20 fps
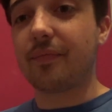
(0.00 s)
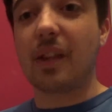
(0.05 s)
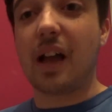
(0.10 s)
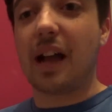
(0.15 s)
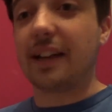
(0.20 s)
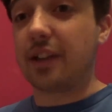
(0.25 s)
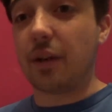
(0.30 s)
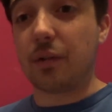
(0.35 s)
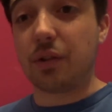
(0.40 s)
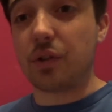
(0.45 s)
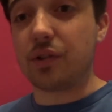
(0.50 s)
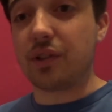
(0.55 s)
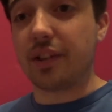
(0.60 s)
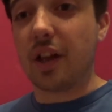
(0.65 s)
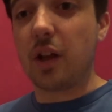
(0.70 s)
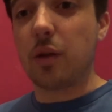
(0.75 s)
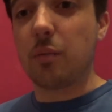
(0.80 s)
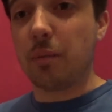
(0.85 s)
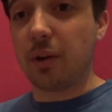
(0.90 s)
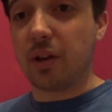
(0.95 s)
I don't use it
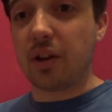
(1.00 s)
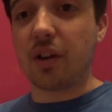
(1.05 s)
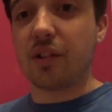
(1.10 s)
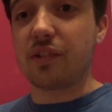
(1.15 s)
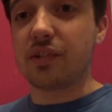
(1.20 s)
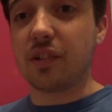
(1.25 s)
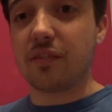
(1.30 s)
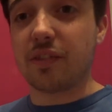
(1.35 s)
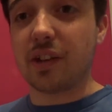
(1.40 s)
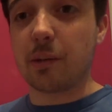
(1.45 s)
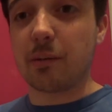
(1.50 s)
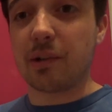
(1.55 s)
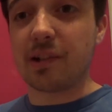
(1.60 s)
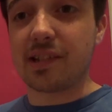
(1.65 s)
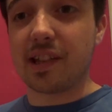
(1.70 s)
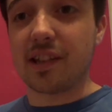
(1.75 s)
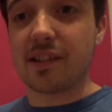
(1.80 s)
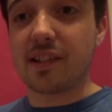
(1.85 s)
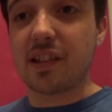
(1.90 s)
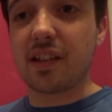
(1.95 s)
though, because the fingerprint
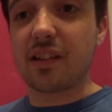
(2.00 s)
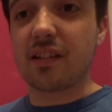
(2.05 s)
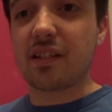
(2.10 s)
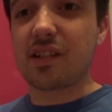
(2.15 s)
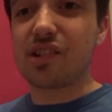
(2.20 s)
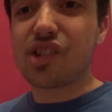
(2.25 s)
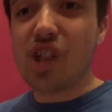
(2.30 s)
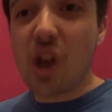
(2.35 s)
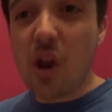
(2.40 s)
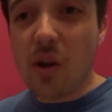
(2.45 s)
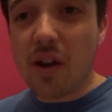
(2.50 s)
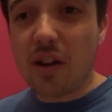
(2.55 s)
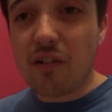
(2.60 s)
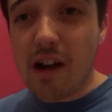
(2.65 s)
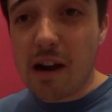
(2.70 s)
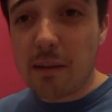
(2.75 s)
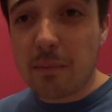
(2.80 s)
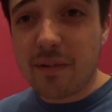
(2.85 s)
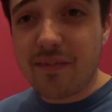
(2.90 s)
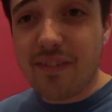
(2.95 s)
sensor so
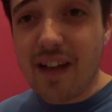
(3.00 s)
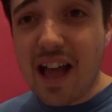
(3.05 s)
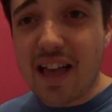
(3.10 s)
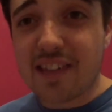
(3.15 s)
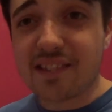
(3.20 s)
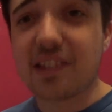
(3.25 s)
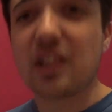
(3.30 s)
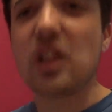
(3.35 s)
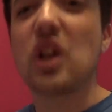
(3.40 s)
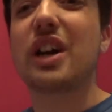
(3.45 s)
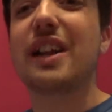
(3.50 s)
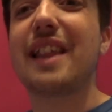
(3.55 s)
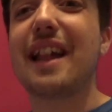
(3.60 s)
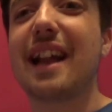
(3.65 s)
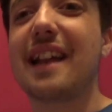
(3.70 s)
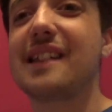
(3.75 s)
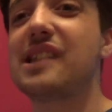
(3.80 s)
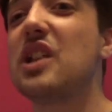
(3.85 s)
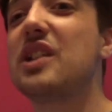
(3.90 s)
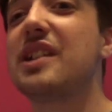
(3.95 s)
incredibly fast. Look at that,
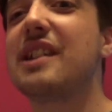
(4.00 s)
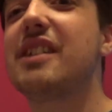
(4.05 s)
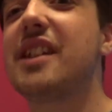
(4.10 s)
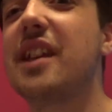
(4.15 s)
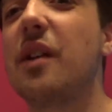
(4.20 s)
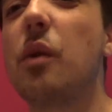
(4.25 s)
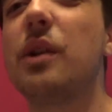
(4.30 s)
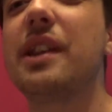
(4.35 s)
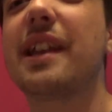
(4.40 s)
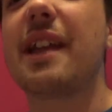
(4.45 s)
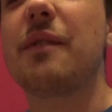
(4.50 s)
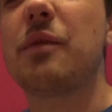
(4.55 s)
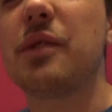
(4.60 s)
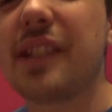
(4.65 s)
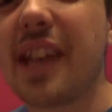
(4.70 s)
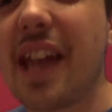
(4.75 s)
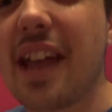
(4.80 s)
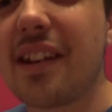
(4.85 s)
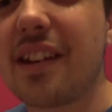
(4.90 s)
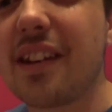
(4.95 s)
guys. Look, seriously. Once
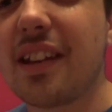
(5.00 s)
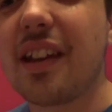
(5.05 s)
again.